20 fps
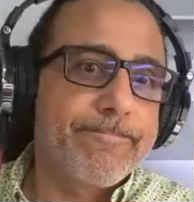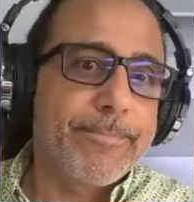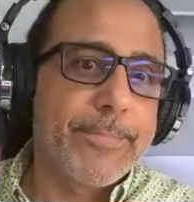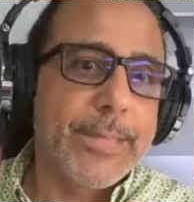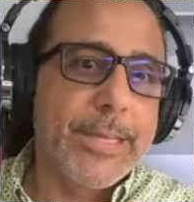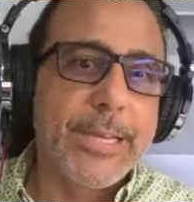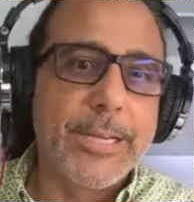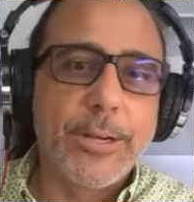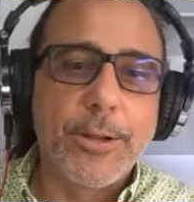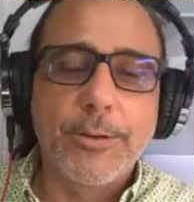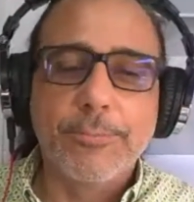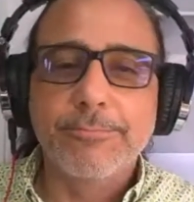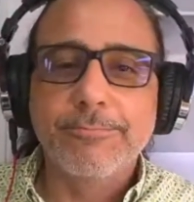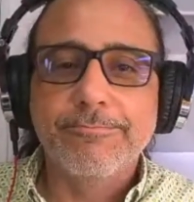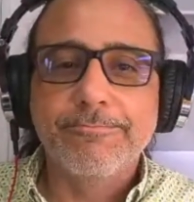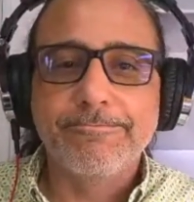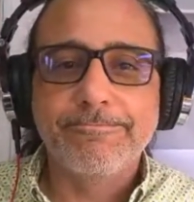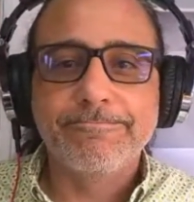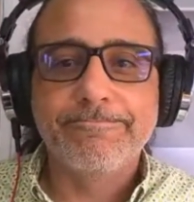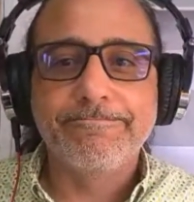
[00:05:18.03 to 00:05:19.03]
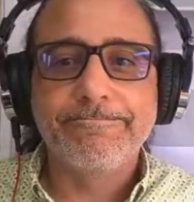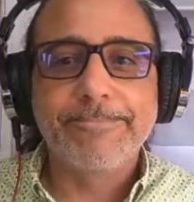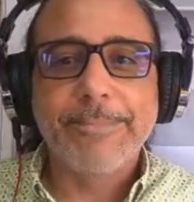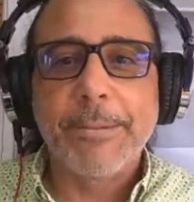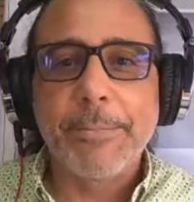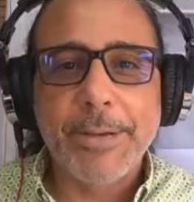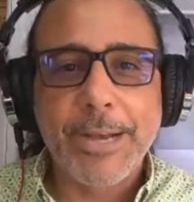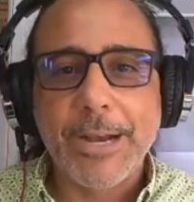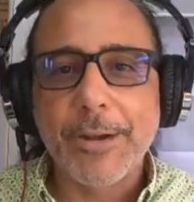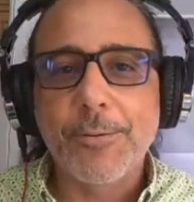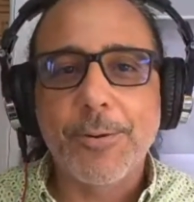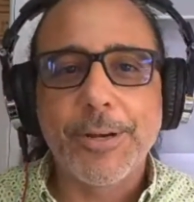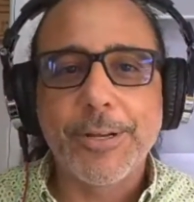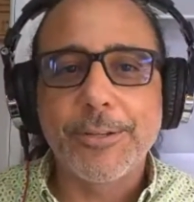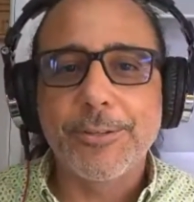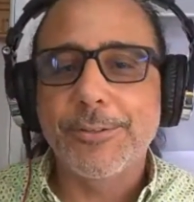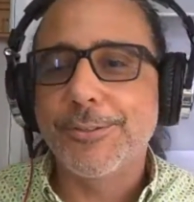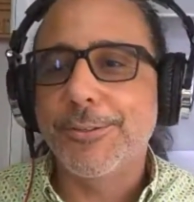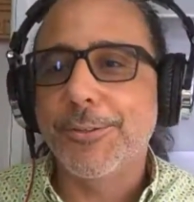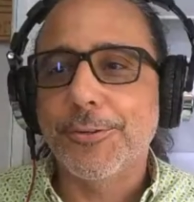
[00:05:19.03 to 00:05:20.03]
You know, I mean, I don't want to
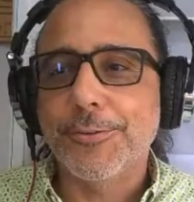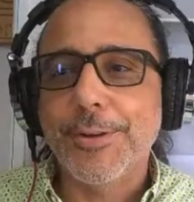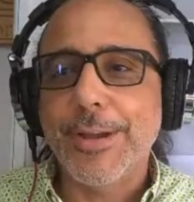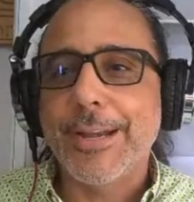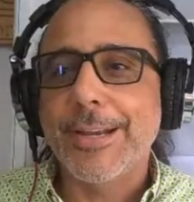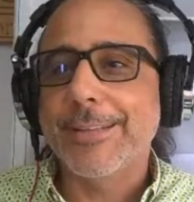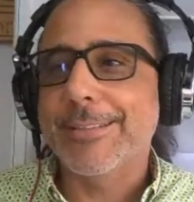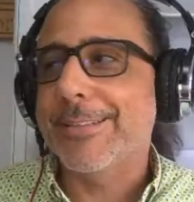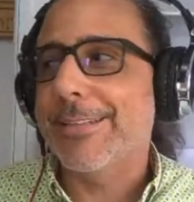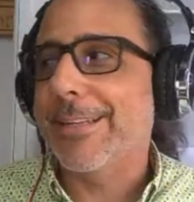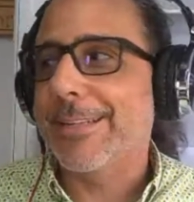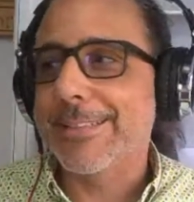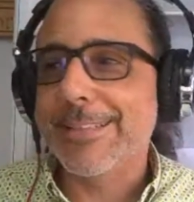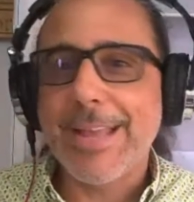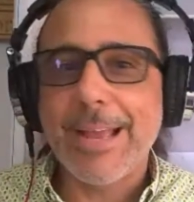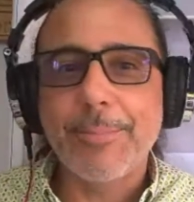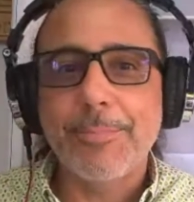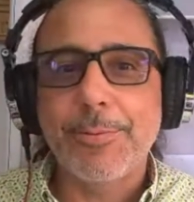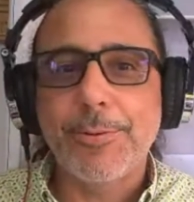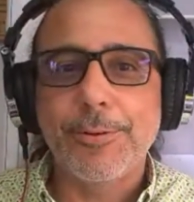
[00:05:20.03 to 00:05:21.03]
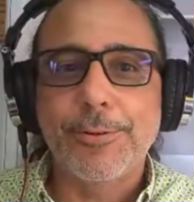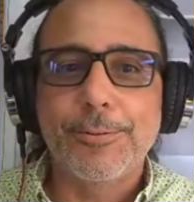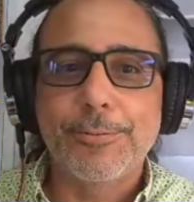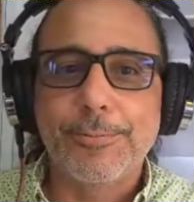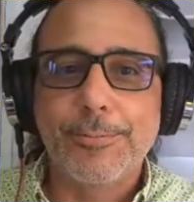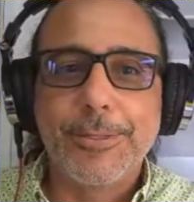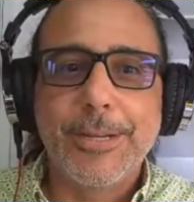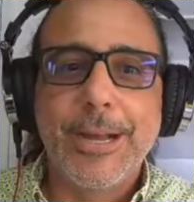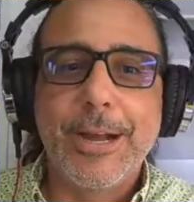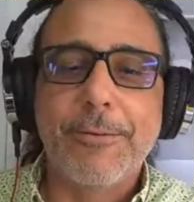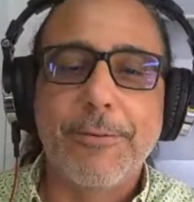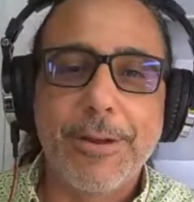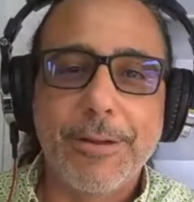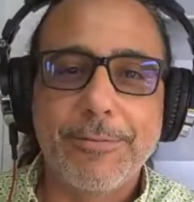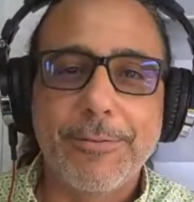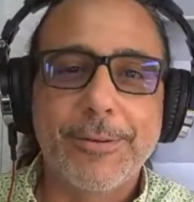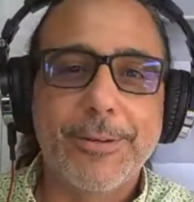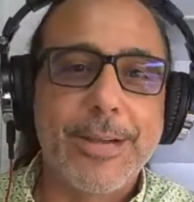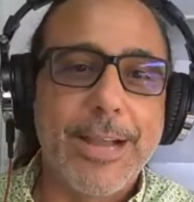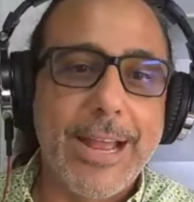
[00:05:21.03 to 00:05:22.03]
use Ukraine as an example.
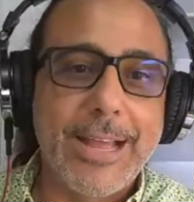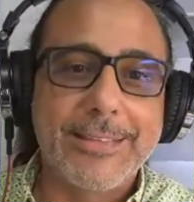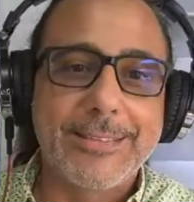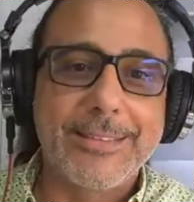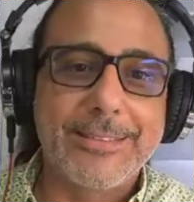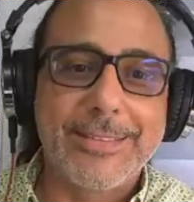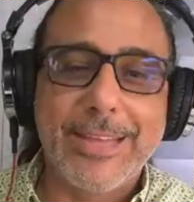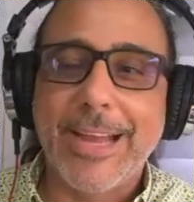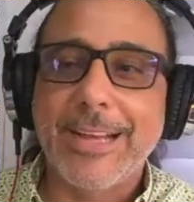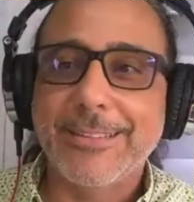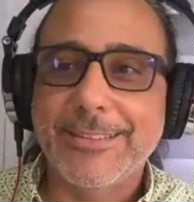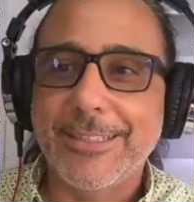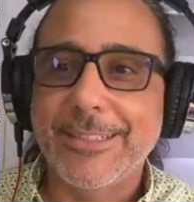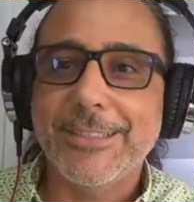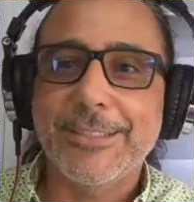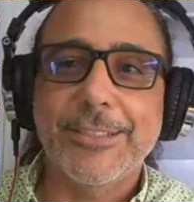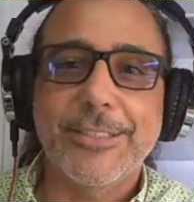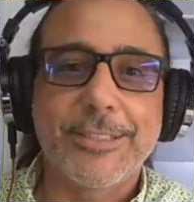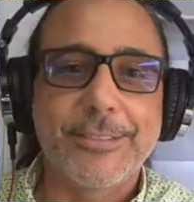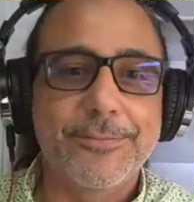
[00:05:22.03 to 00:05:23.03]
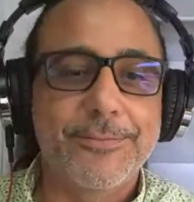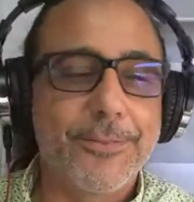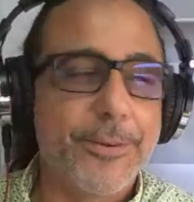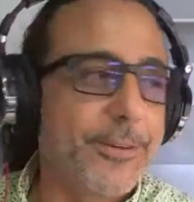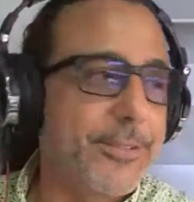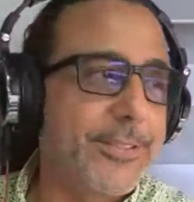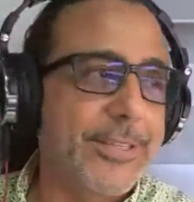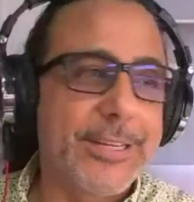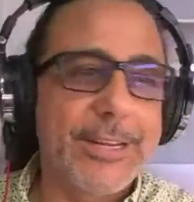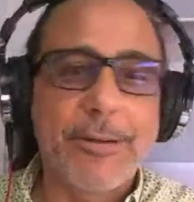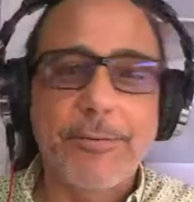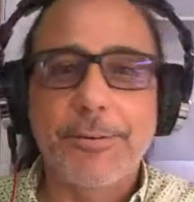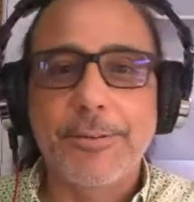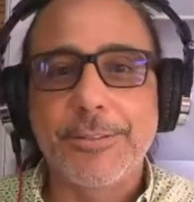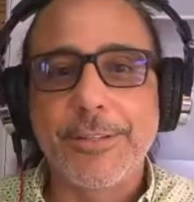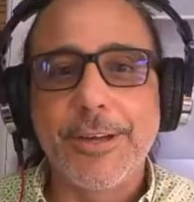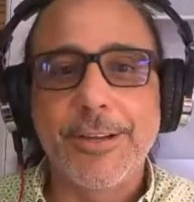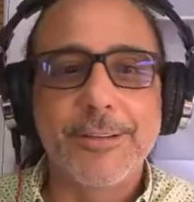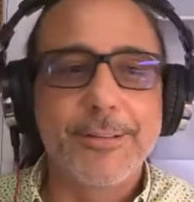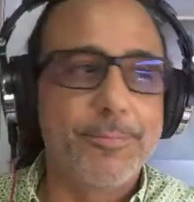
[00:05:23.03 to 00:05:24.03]
However, as a tactician, first thing I would have
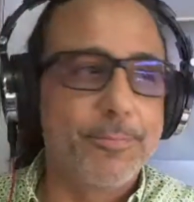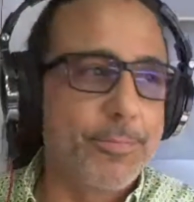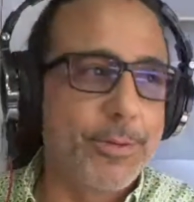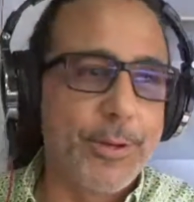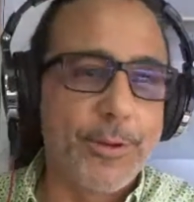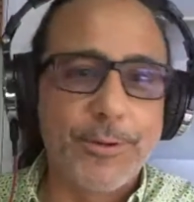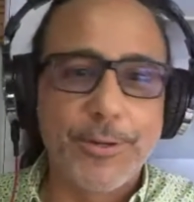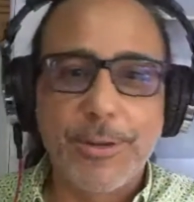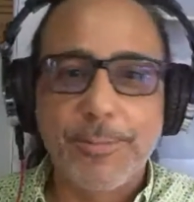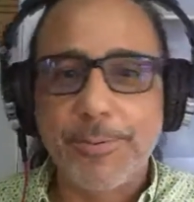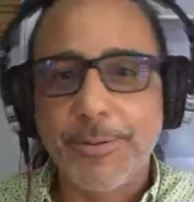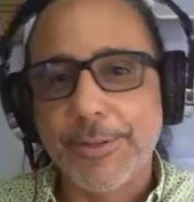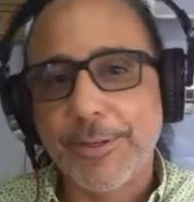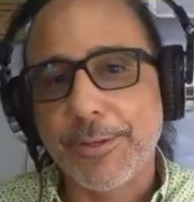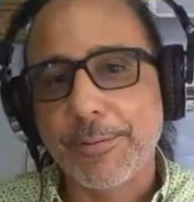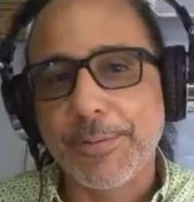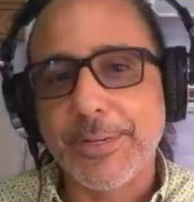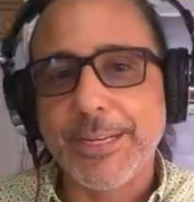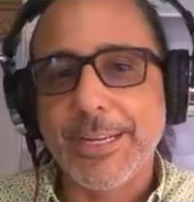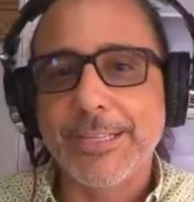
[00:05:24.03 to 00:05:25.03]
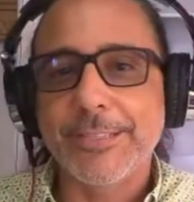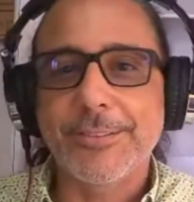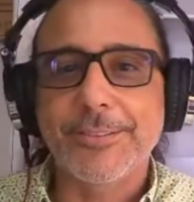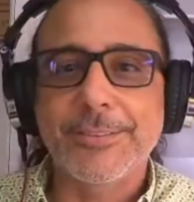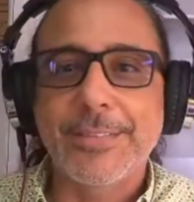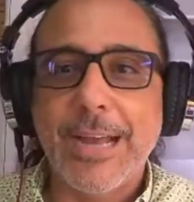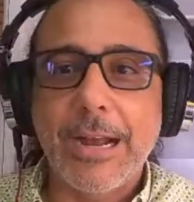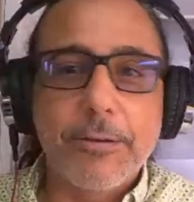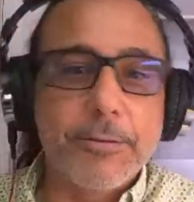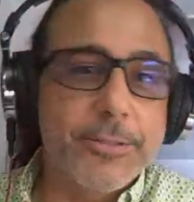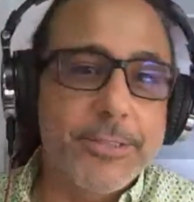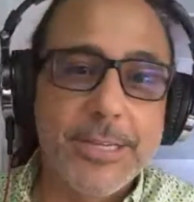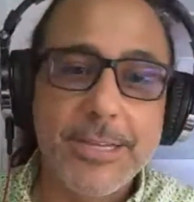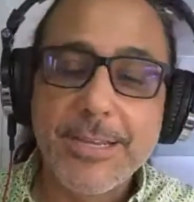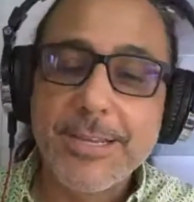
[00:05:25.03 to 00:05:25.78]
done, blown up all the communication towers.